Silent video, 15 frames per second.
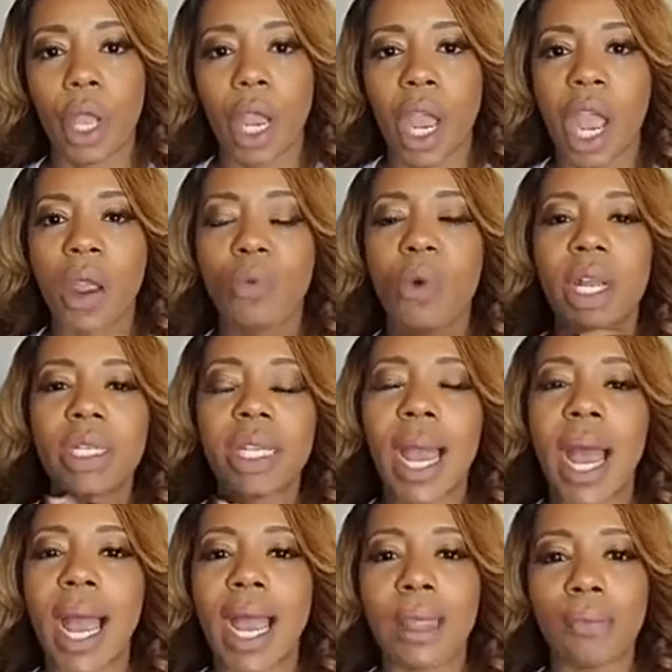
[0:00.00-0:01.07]
And what
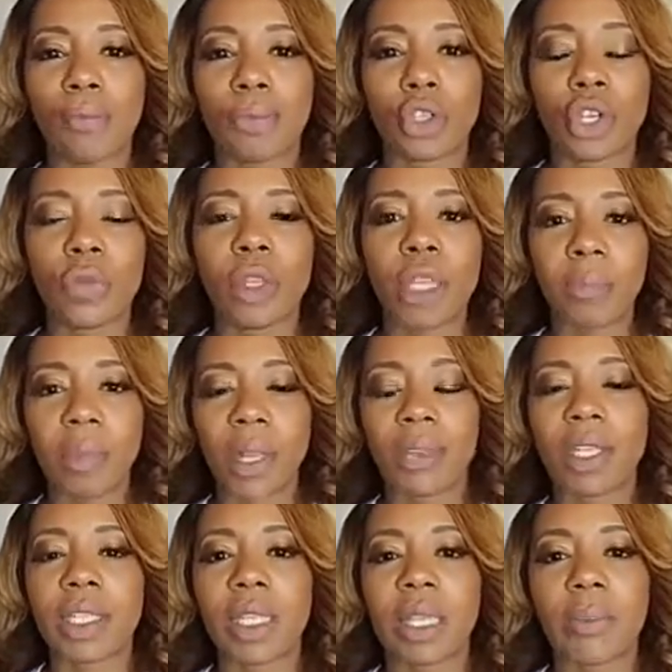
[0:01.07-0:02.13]
time during the month?
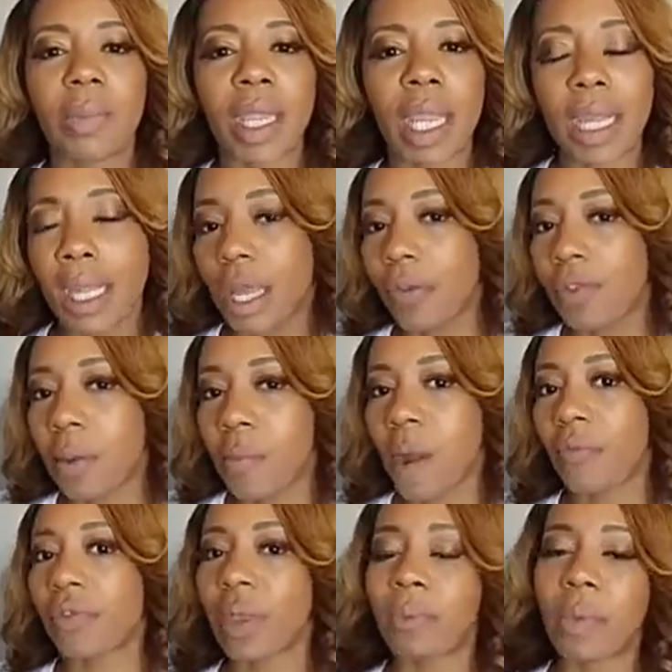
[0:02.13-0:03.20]
Is it the beginning of the
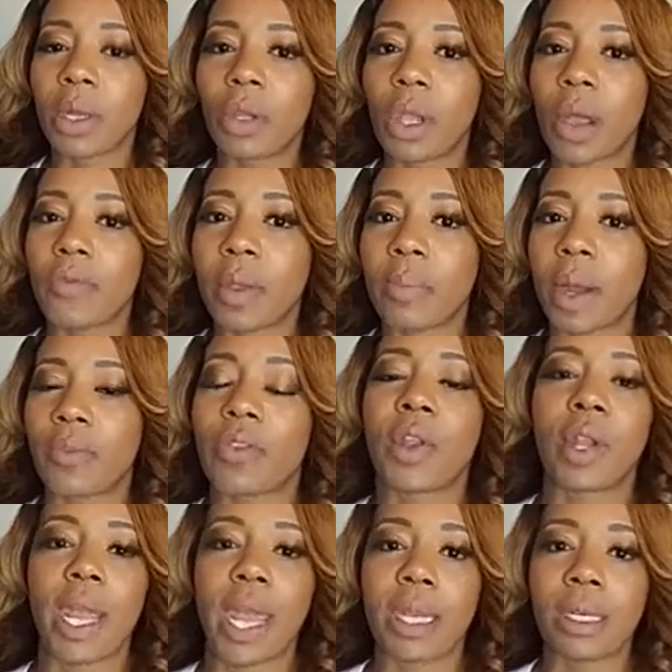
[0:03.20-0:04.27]
month, the middle of the month, or
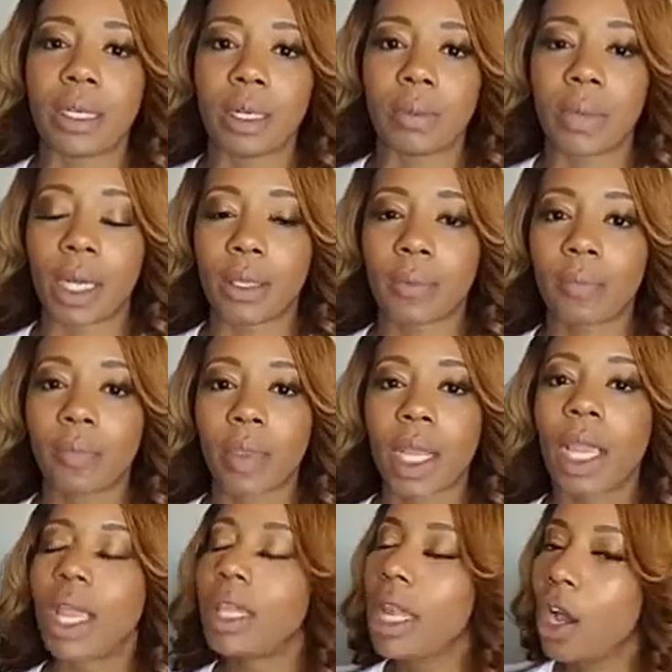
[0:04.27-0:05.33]
the end of the month?
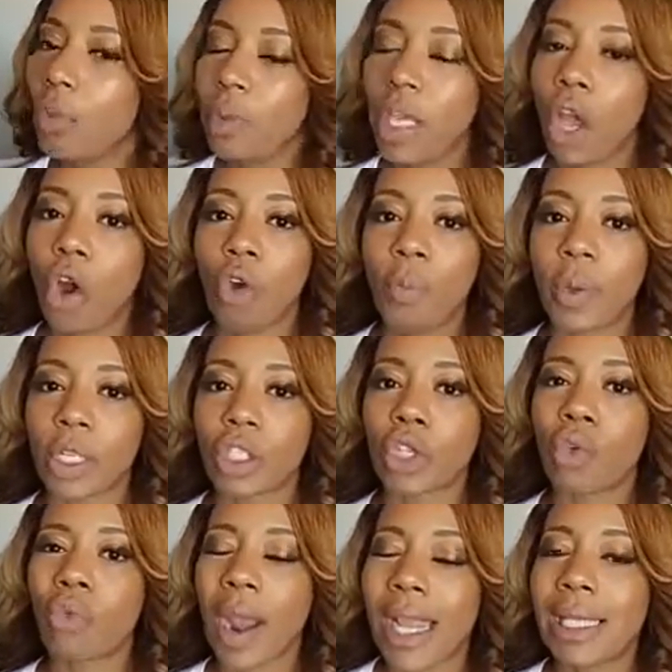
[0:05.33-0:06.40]
And they'll be open. So
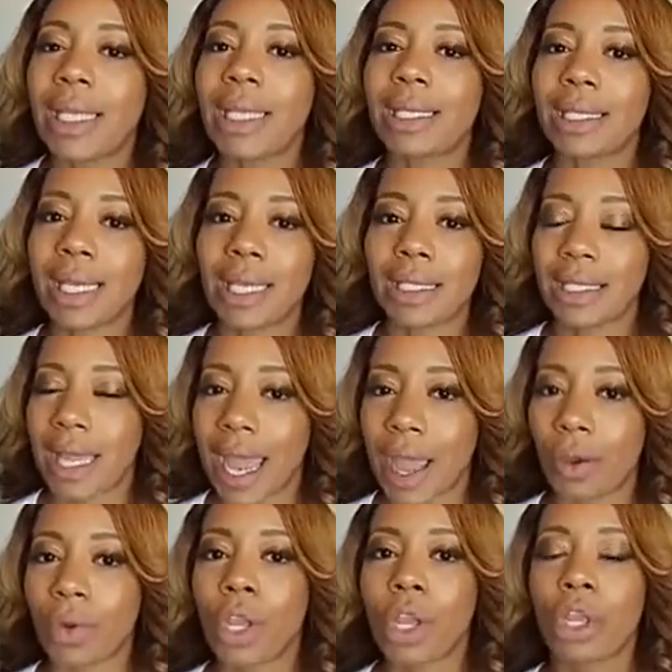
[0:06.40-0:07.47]
write these things
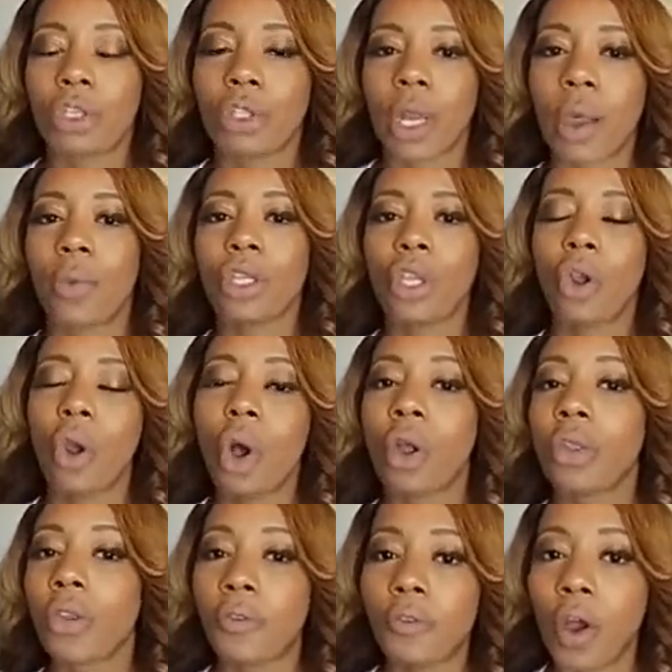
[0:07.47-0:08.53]
down so that when you're on
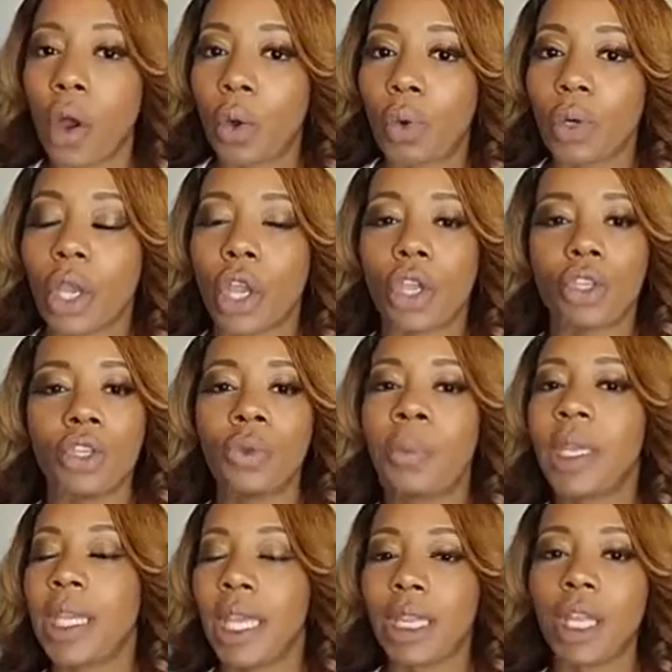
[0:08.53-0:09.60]
the phone, you
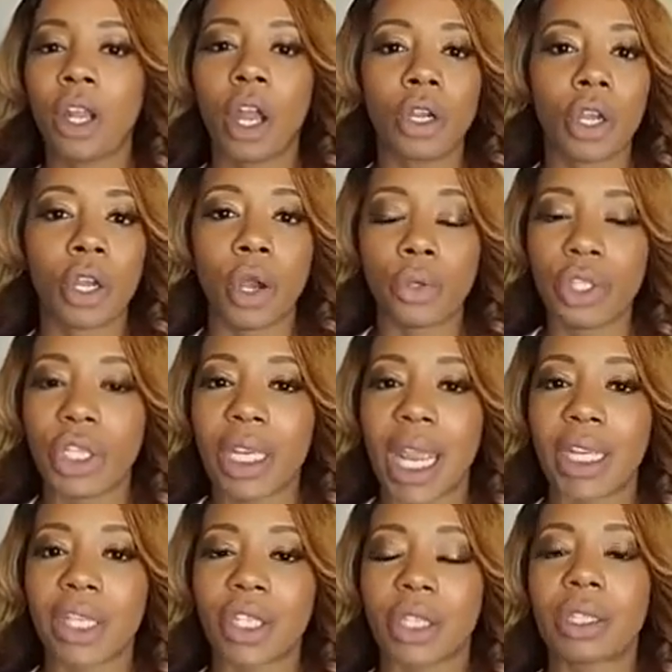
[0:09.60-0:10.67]
begin the
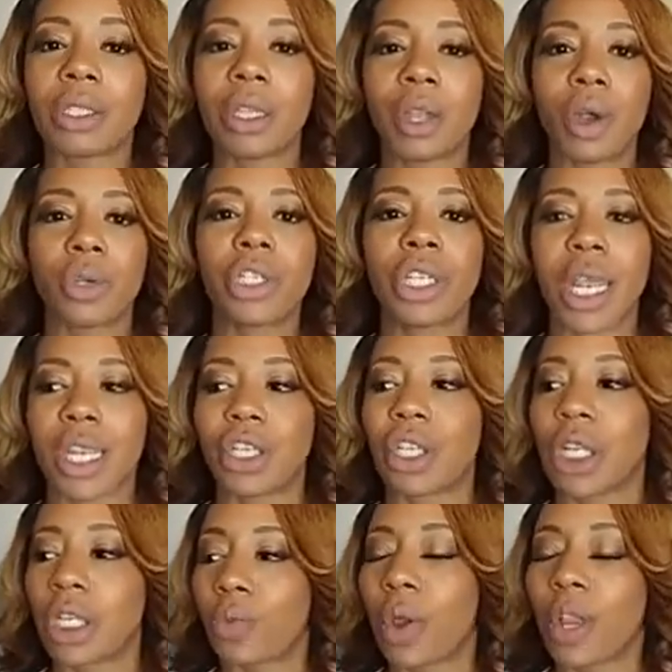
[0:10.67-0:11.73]
negotiations. Negotiation
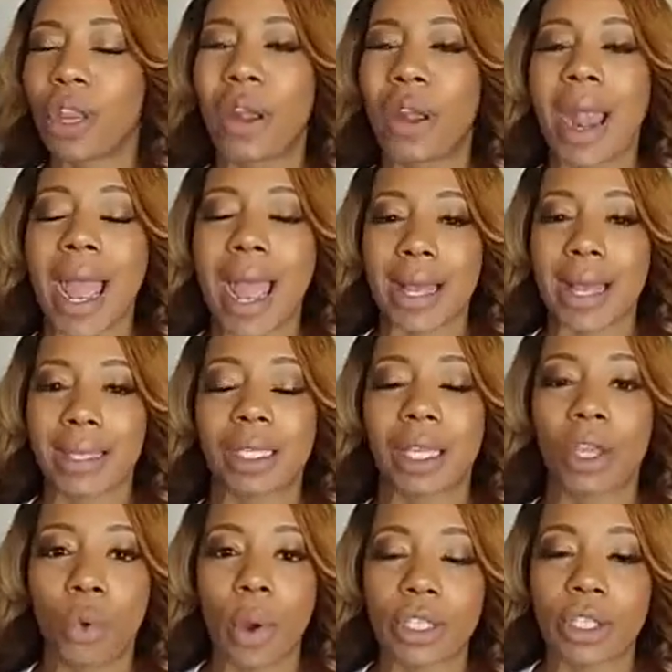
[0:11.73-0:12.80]
is where you're asking
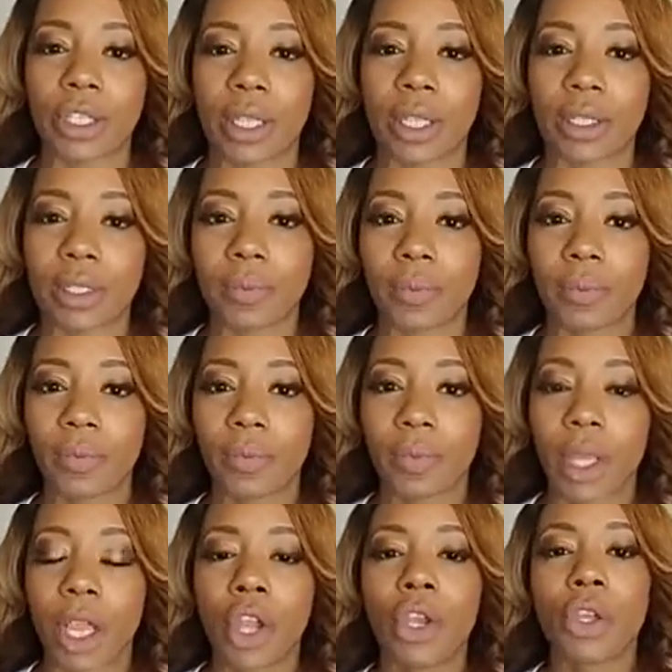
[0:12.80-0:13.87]
questions.
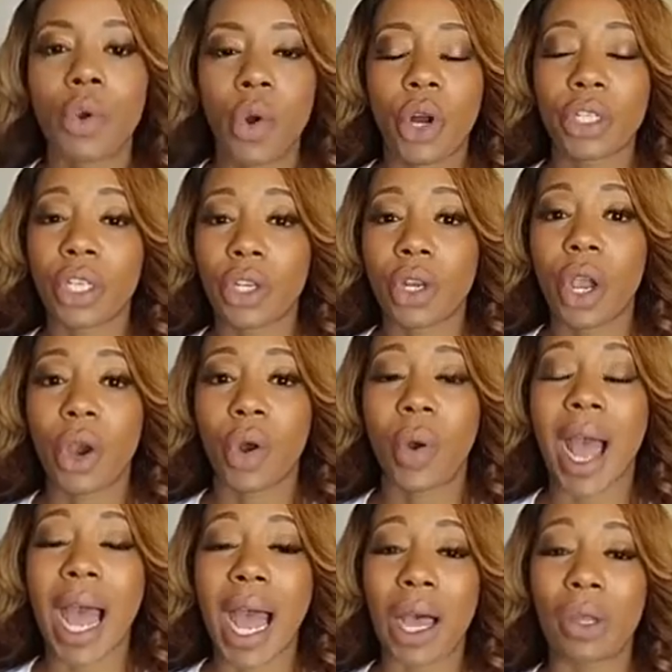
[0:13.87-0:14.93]
You want to know
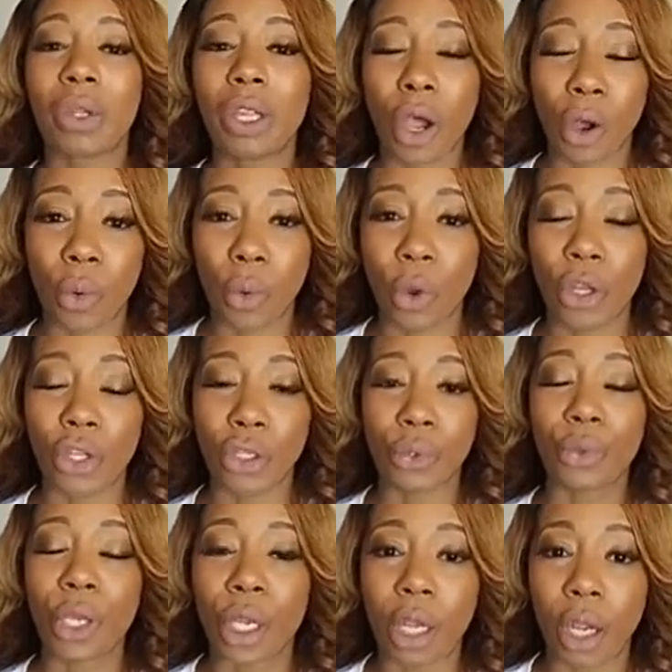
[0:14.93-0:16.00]
how low you
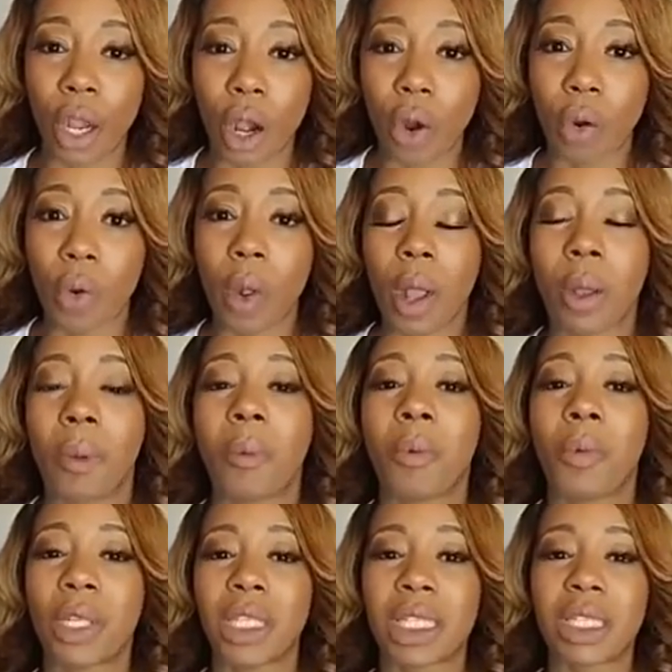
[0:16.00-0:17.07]
can go
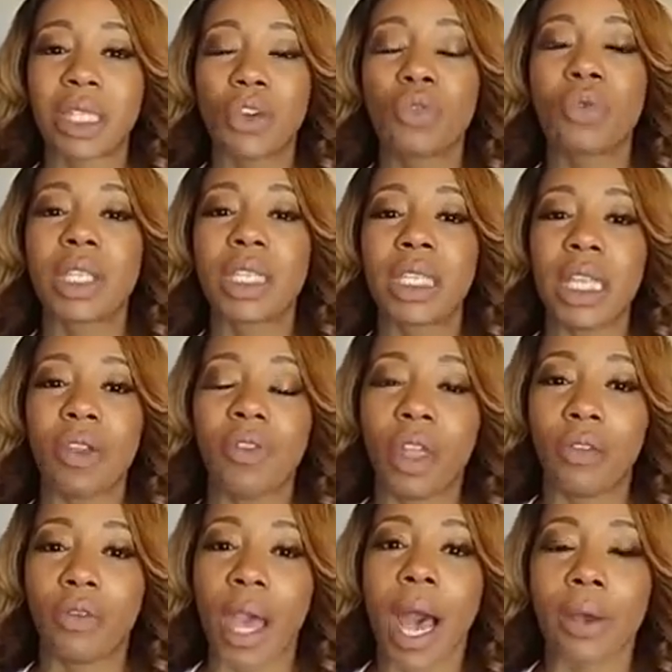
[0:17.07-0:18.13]
with still receiving
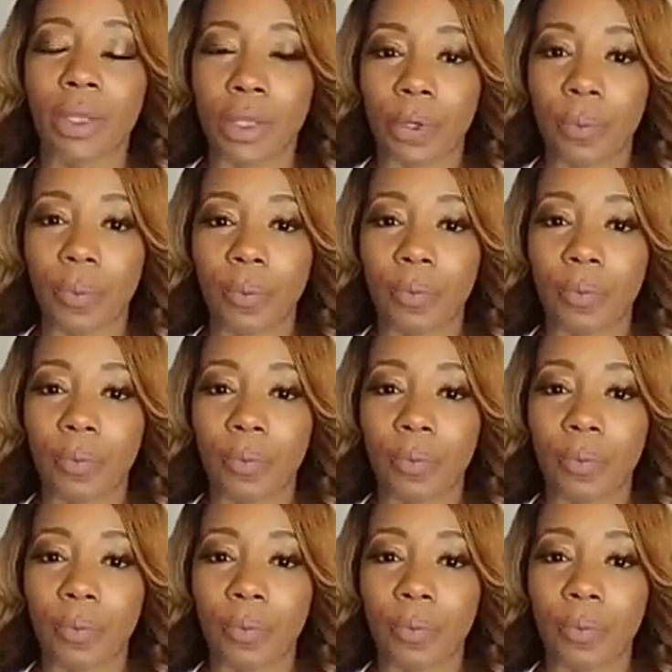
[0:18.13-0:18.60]
value.